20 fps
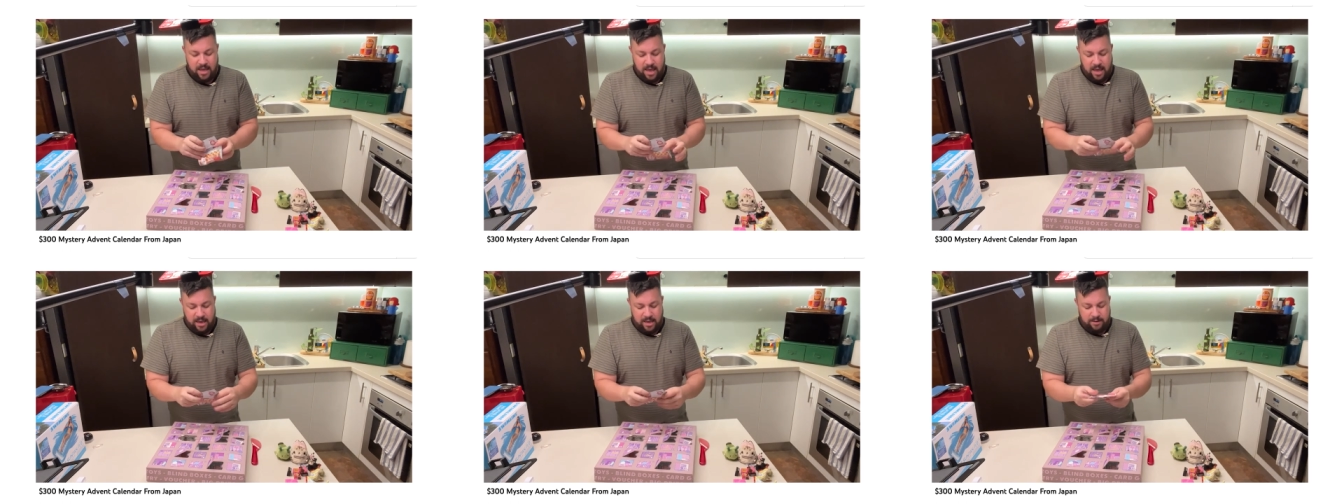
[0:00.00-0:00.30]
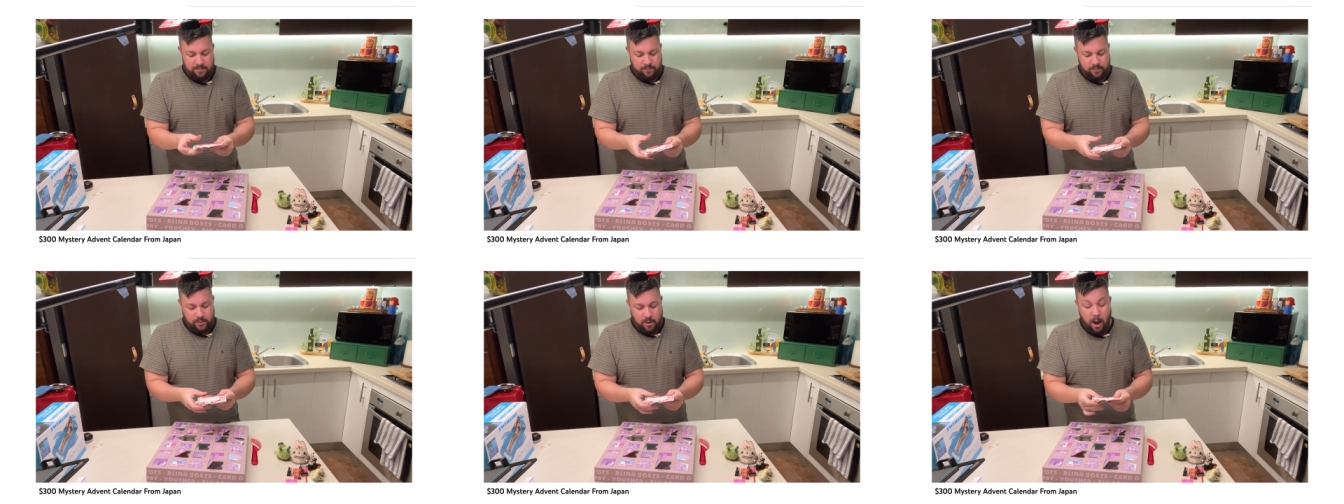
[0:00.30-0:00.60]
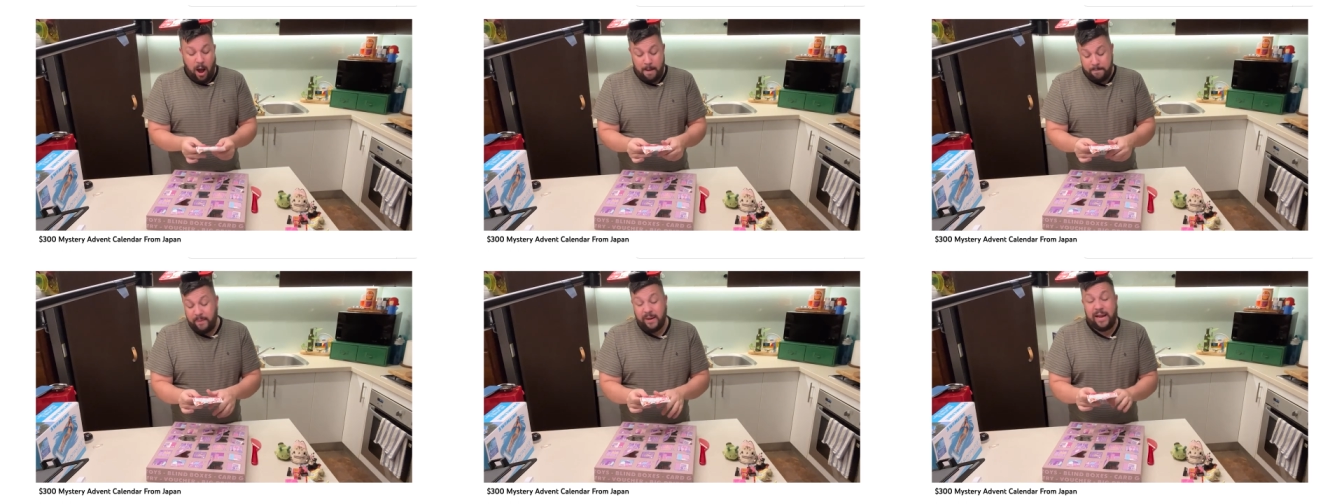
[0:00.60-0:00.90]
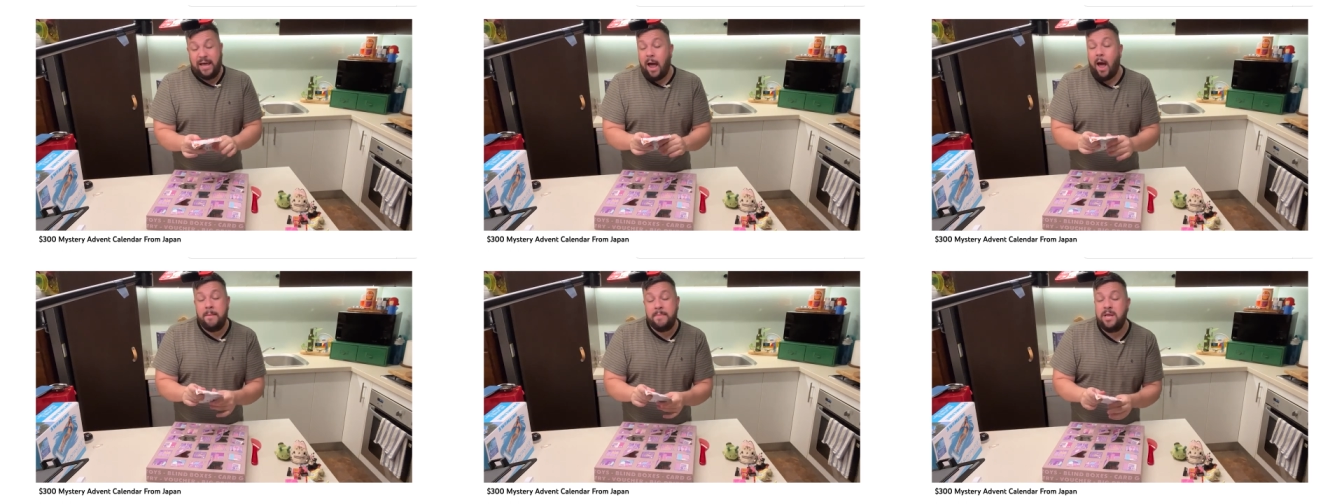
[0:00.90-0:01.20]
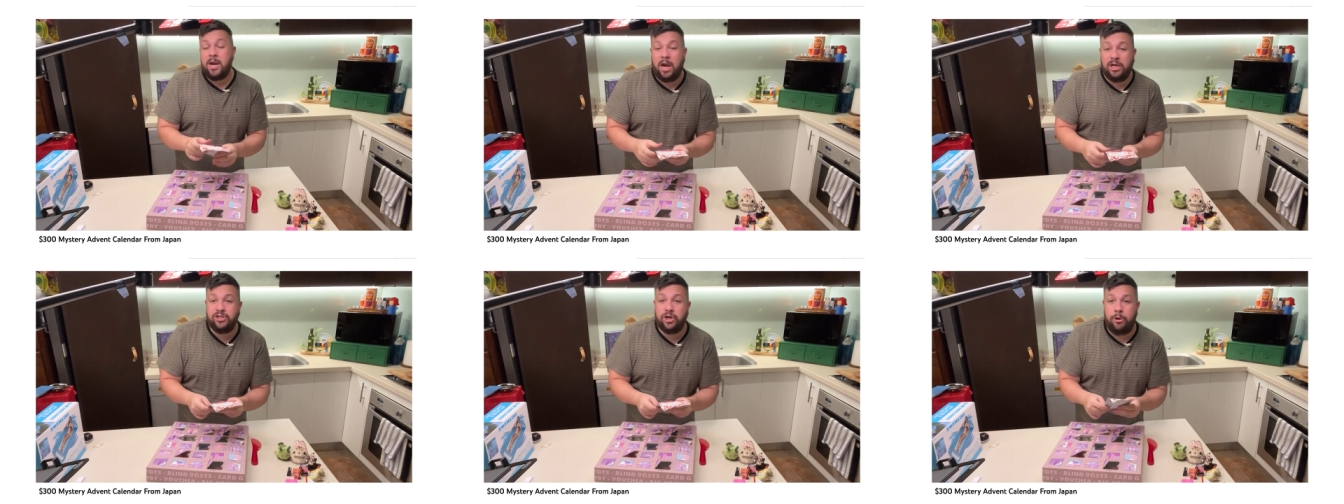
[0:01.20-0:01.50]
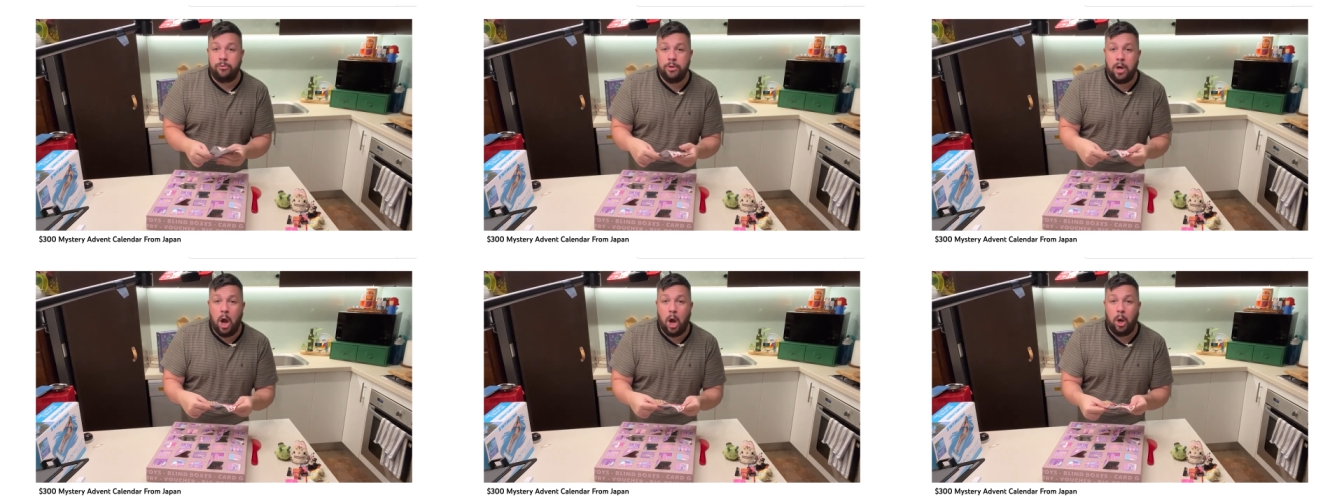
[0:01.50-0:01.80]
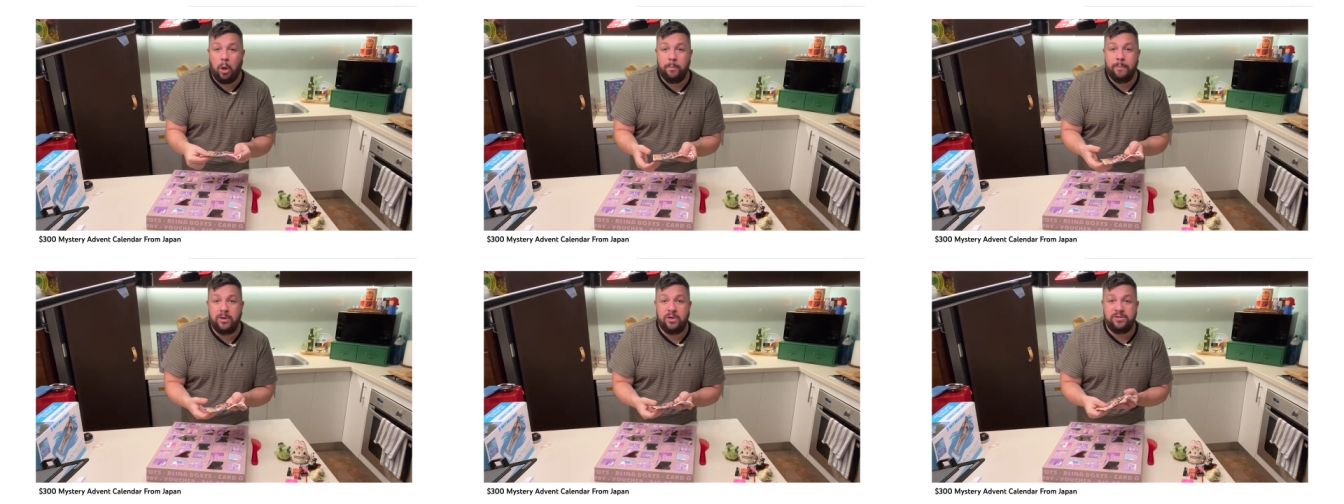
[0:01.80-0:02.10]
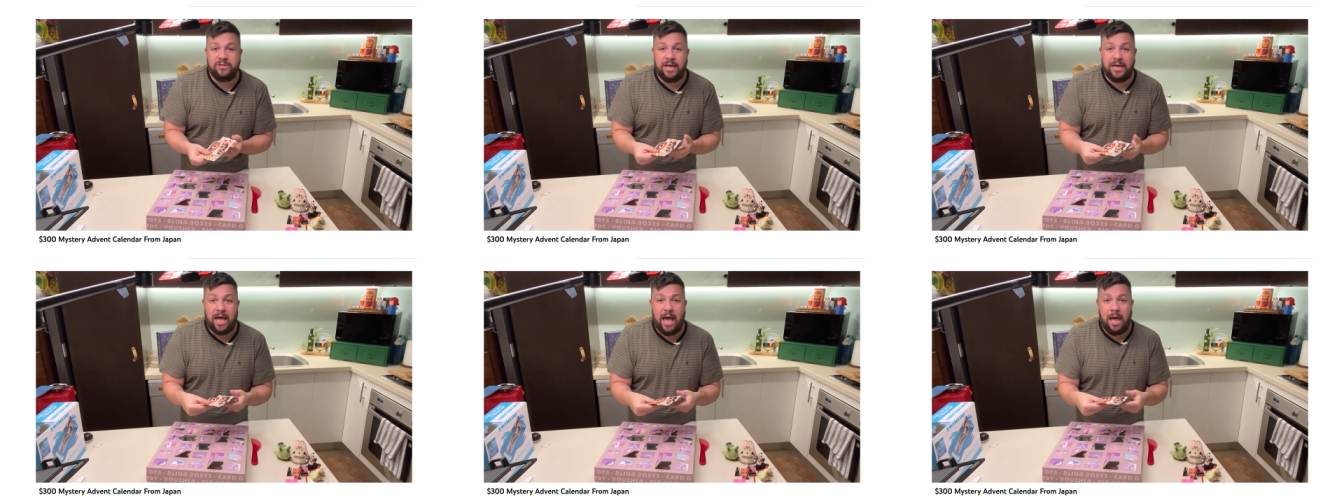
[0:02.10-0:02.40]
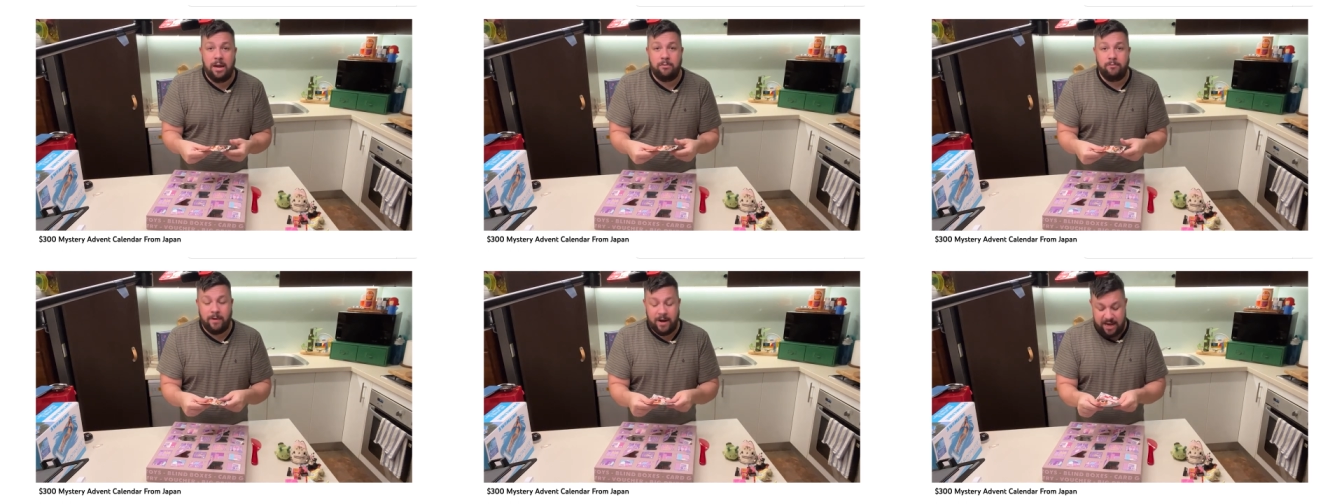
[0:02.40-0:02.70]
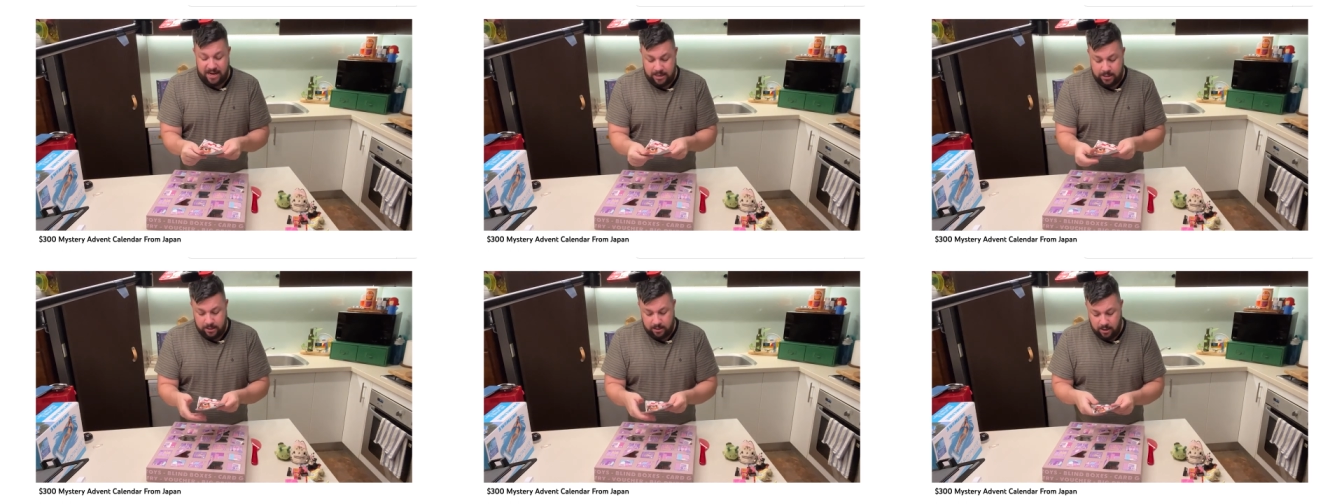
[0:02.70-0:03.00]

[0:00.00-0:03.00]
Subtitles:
I don't know because I can't read